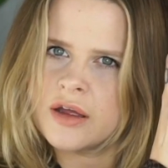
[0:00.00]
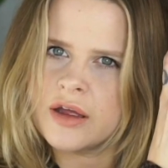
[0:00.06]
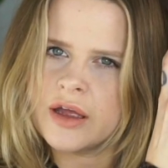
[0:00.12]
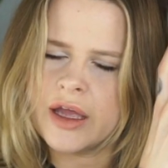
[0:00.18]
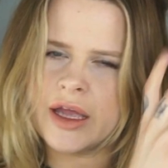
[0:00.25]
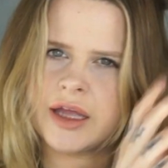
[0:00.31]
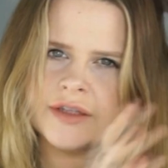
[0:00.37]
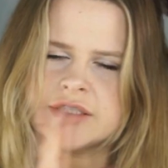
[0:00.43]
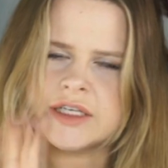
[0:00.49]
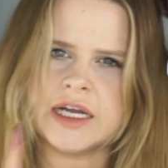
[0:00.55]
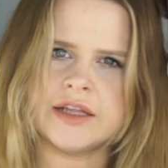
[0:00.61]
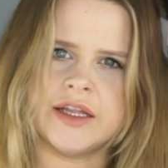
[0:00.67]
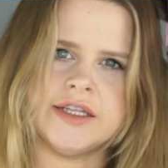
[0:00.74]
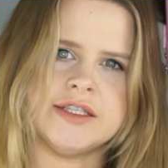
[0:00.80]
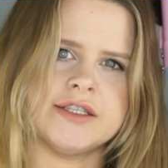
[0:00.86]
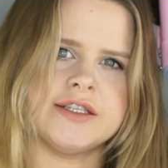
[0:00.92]
And I
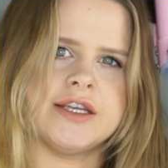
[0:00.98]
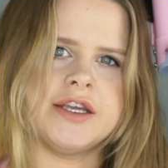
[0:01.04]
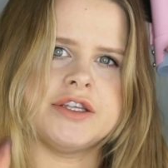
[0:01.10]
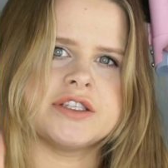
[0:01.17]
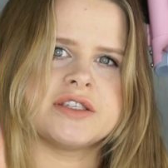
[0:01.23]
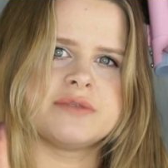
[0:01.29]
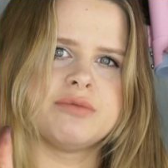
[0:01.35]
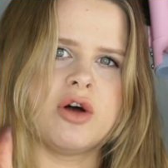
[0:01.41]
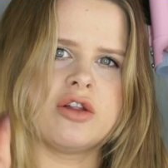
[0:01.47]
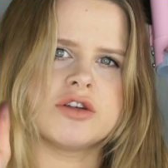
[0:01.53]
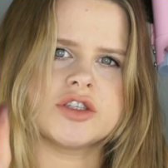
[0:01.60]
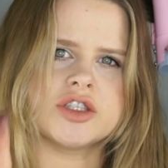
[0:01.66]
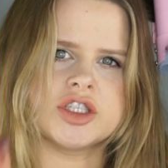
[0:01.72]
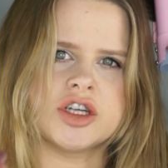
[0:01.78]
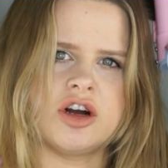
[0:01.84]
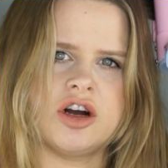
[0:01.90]
like to take smaller
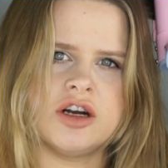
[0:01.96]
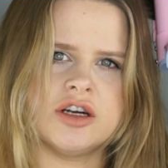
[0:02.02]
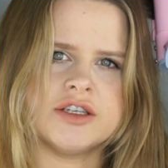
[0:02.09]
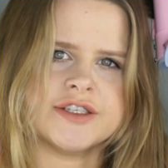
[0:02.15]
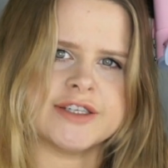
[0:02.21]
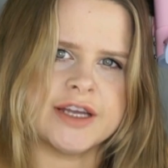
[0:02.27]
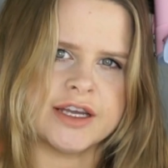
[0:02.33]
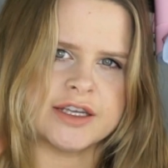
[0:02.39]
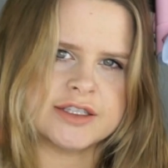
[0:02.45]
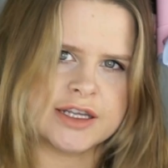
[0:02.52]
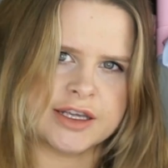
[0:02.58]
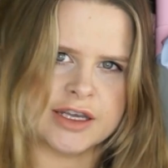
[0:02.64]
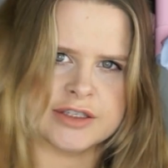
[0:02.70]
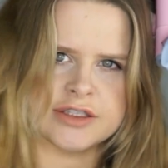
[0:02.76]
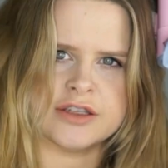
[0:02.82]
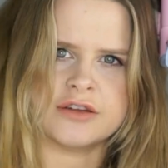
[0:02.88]
chunks as I
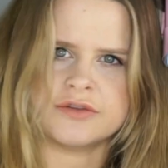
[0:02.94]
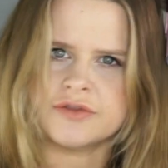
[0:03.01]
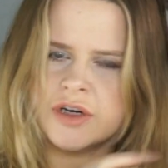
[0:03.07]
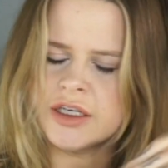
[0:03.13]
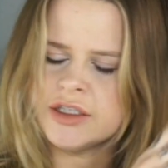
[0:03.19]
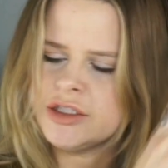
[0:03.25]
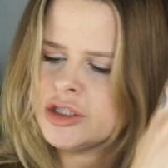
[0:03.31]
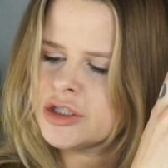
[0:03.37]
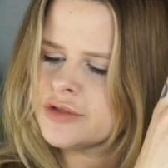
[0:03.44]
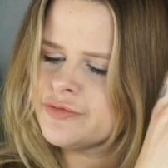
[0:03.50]
get to the front.